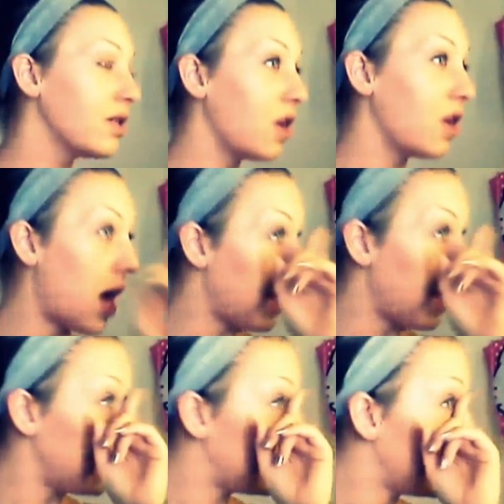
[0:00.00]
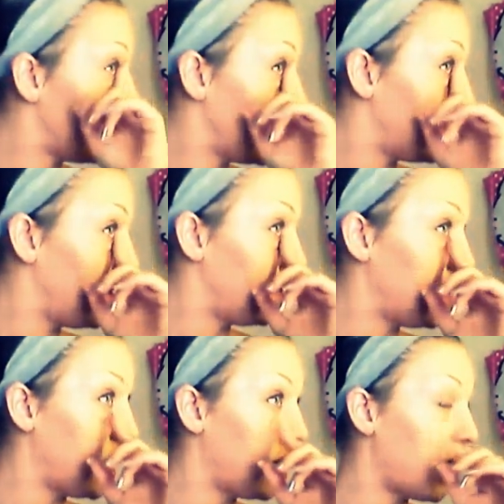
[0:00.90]
So I would suggest
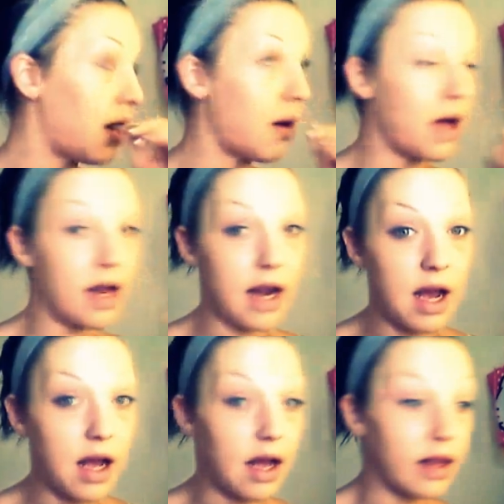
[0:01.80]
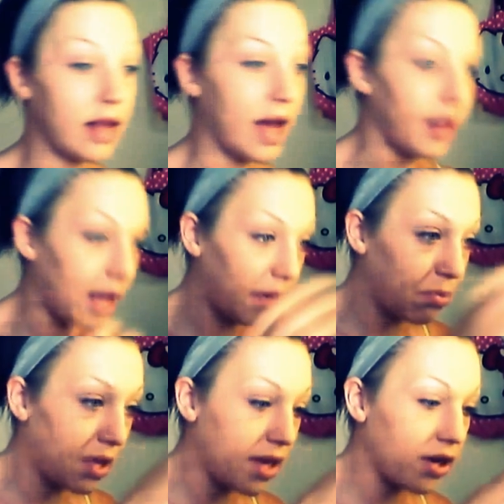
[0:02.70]
using that like
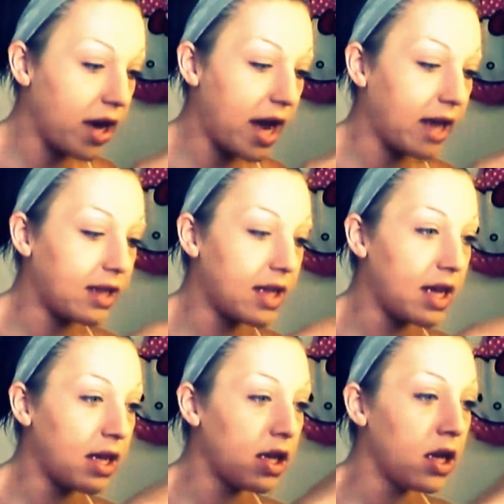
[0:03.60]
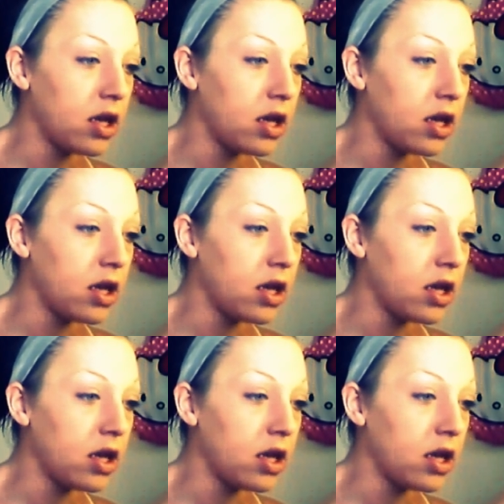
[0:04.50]
blender egg thing.